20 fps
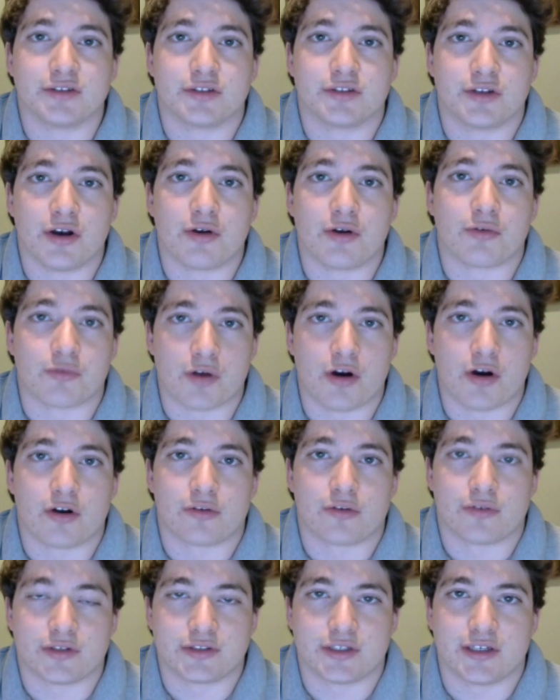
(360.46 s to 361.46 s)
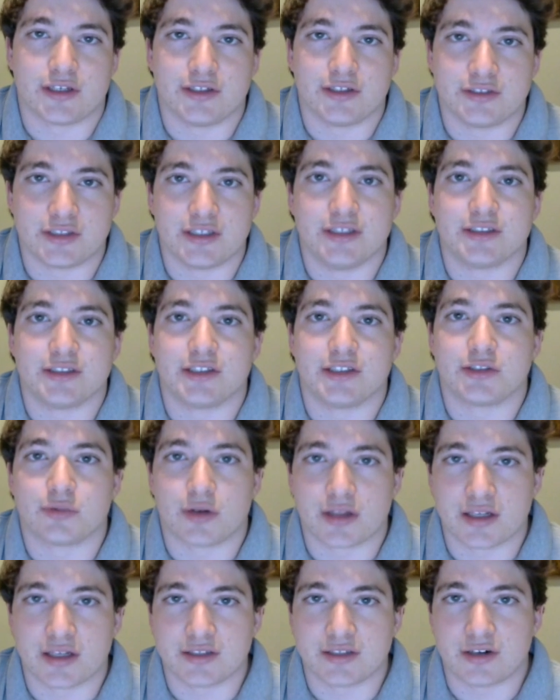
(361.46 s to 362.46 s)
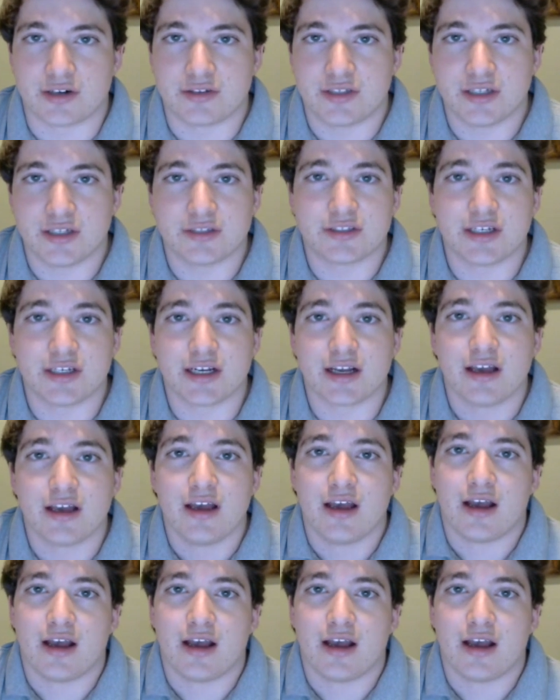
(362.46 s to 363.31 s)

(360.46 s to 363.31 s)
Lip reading: go wrong for CLG? Is this where they start tilting